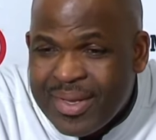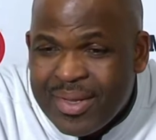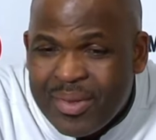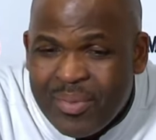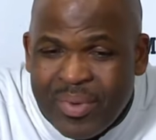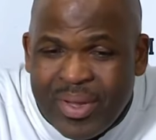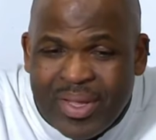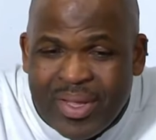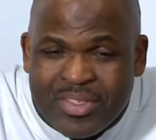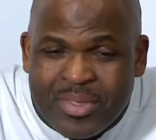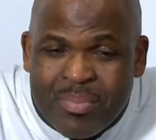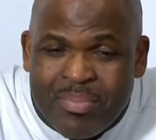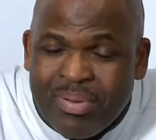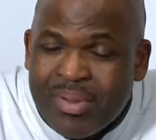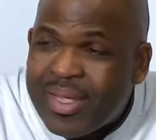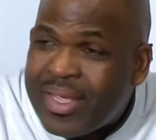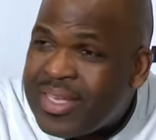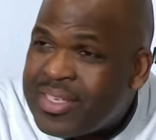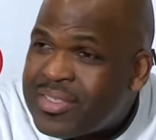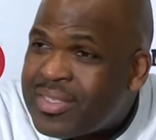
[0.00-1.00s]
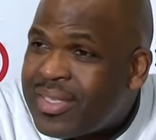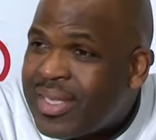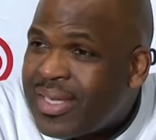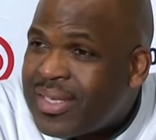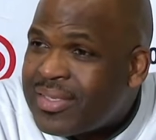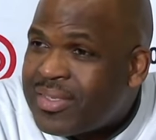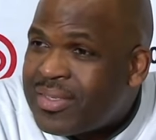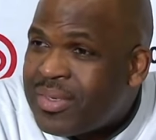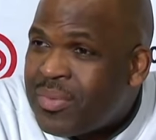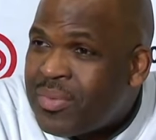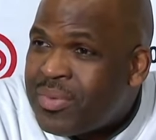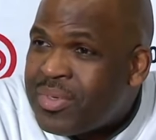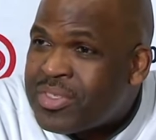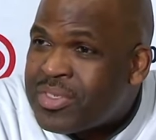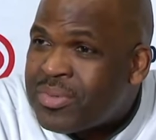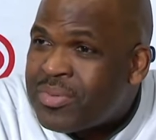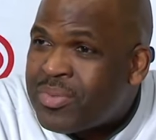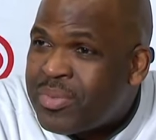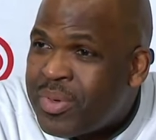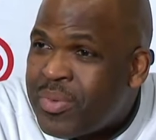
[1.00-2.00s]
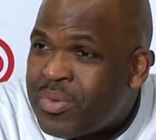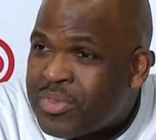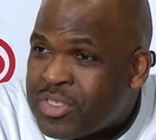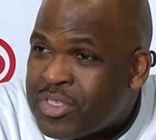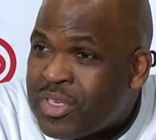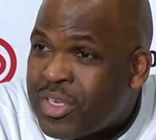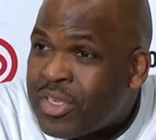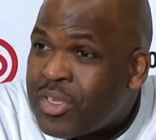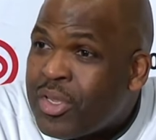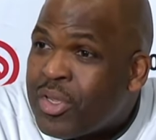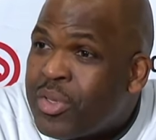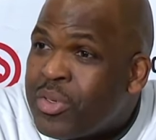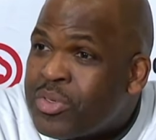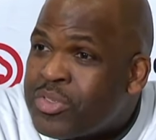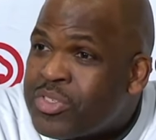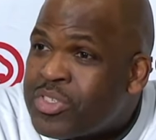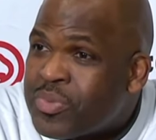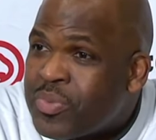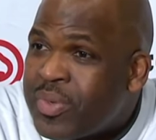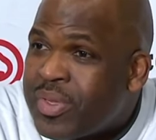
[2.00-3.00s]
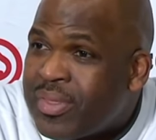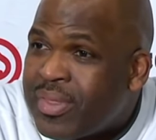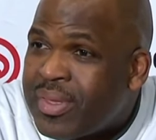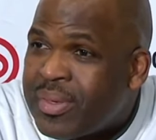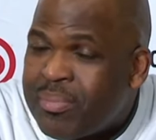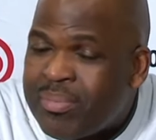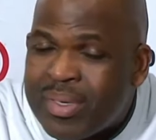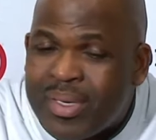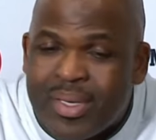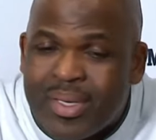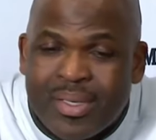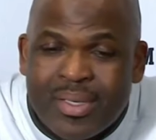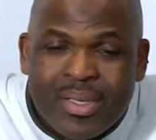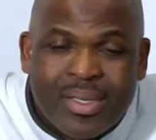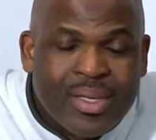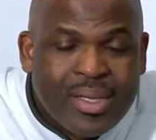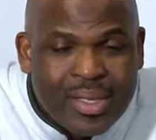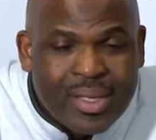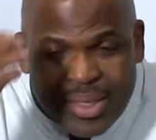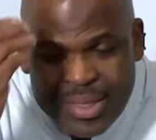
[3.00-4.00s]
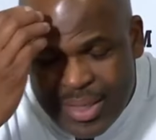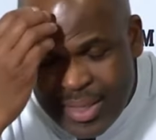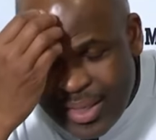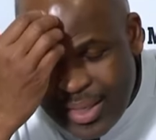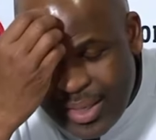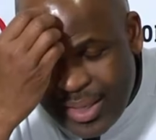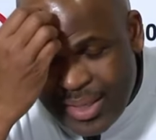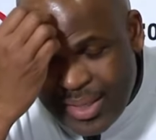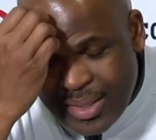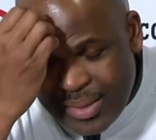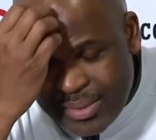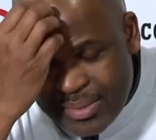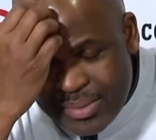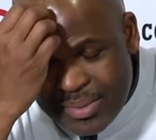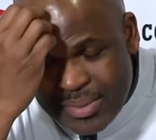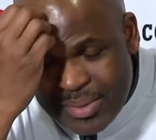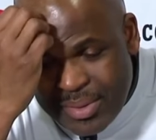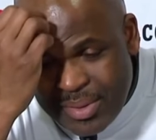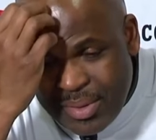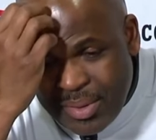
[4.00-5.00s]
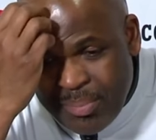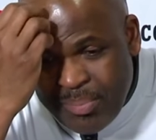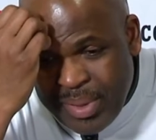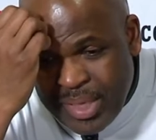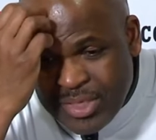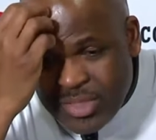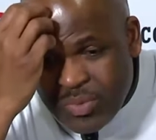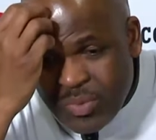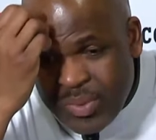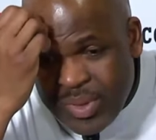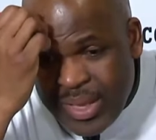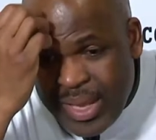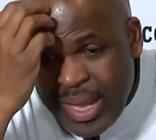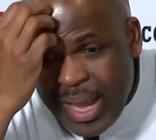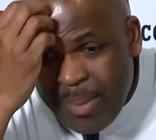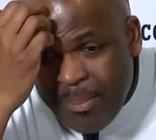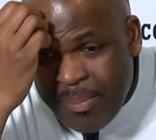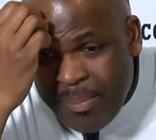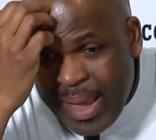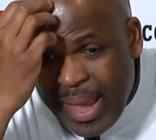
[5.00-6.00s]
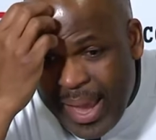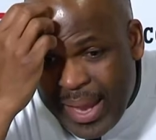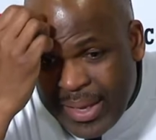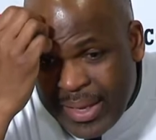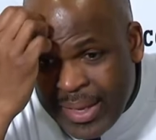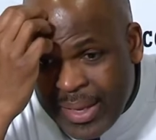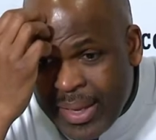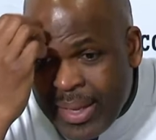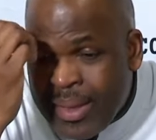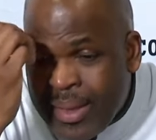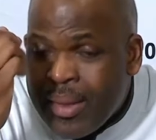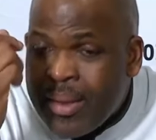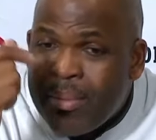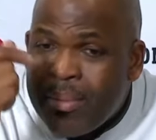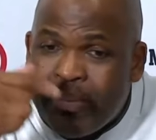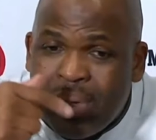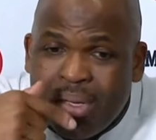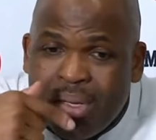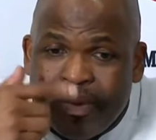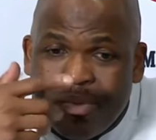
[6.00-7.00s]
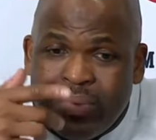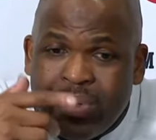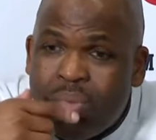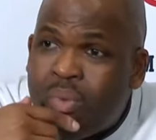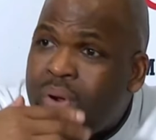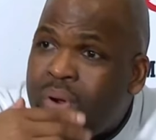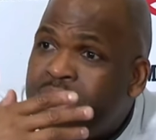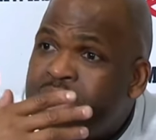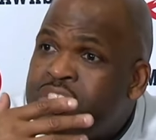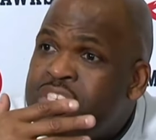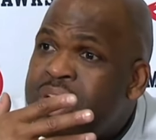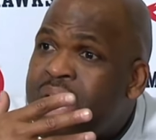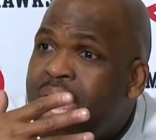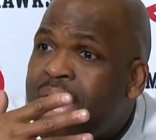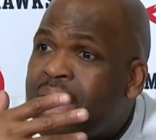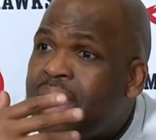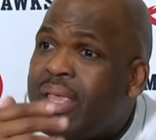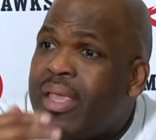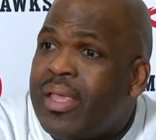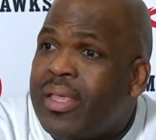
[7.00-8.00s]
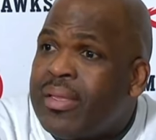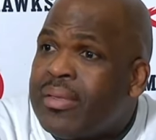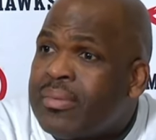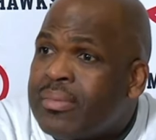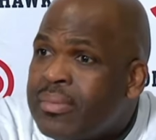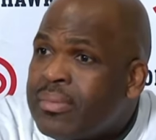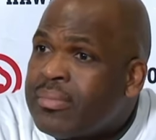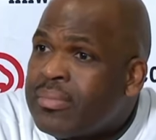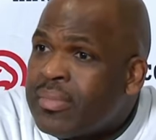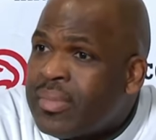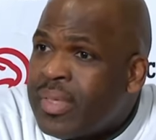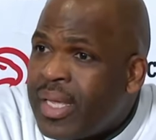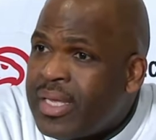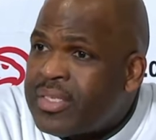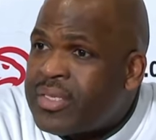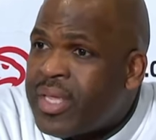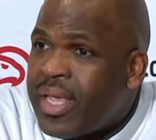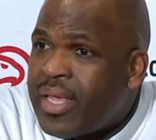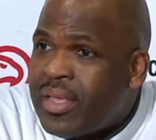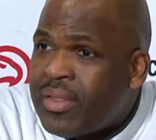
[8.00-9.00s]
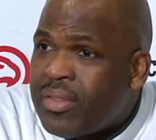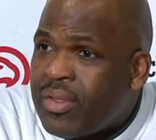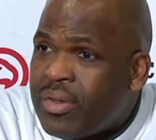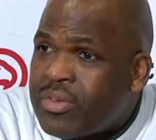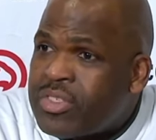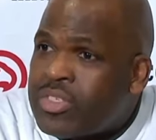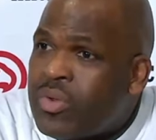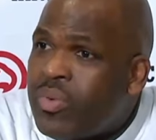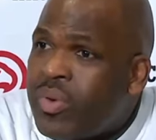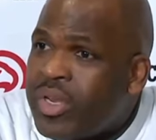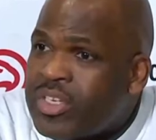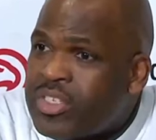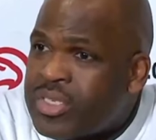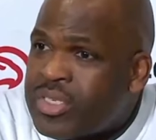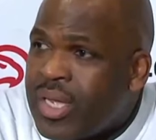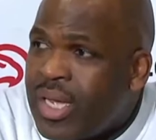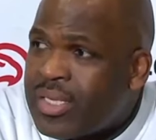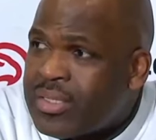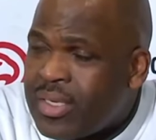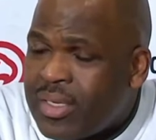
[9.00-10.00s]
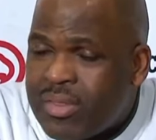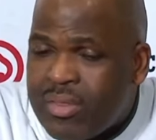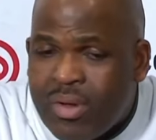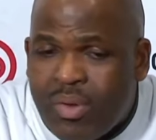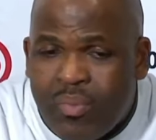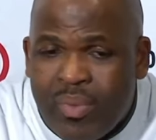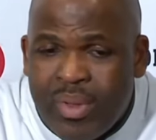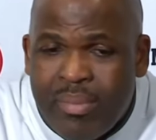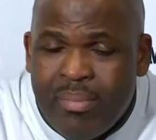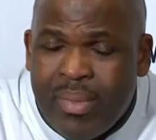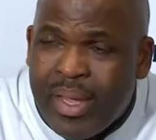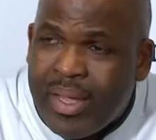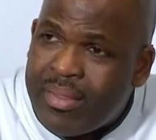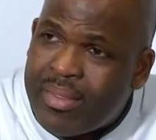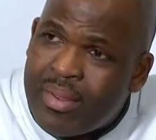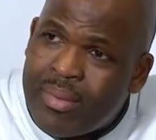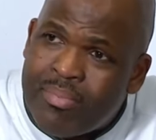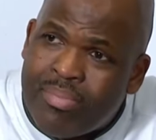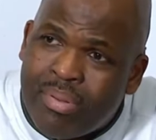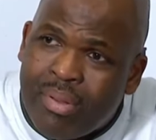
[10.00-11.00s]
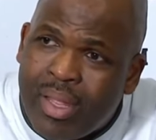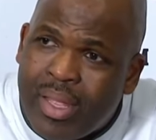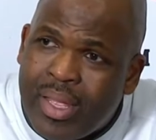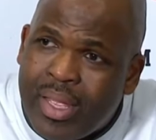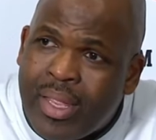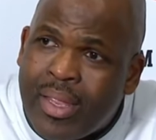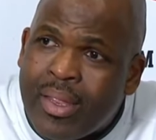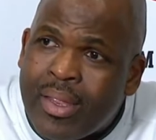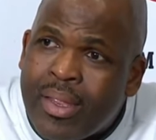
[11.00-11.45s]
plays that was a little loose with it, but you know, basically we got back, but we weren't jacking and taking those quick shots. I thought we made them play